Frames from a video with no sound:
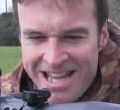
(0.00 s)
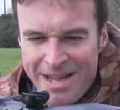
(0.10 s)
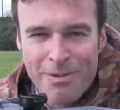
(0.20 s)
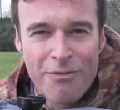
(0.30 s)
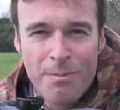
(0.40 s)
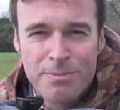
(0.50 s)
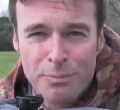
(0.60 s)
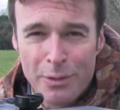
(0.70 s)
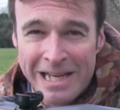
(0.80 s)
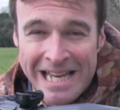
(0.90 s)
It performs
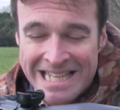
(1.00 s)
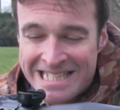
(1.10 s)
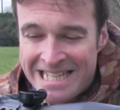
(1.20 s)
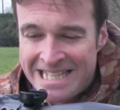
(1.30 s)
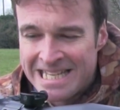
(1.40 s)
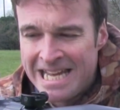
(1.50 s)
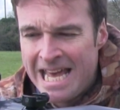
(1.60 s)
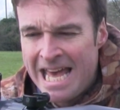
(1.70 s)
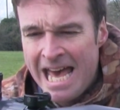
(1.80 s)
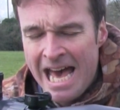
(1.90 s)
brilliantly as it is.
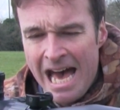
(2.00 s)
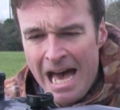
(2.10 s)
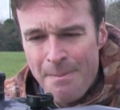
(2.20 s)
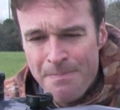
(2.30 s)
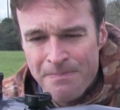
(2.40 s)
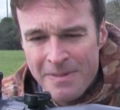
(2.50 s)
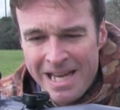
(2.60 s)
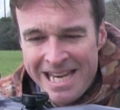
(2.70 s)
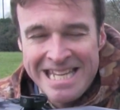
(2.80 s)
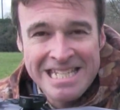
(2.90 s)
And
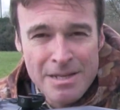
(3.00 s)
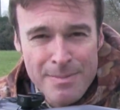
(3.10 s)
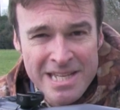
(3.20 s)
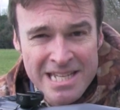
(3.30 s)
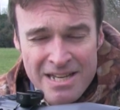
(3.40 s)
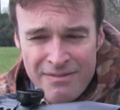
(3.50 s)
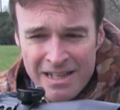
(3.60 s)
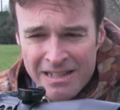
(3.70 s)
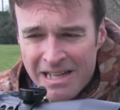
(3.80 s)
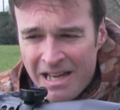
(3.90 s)
it is a diminutive
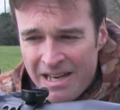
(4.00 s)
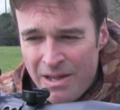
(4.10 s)
little gun.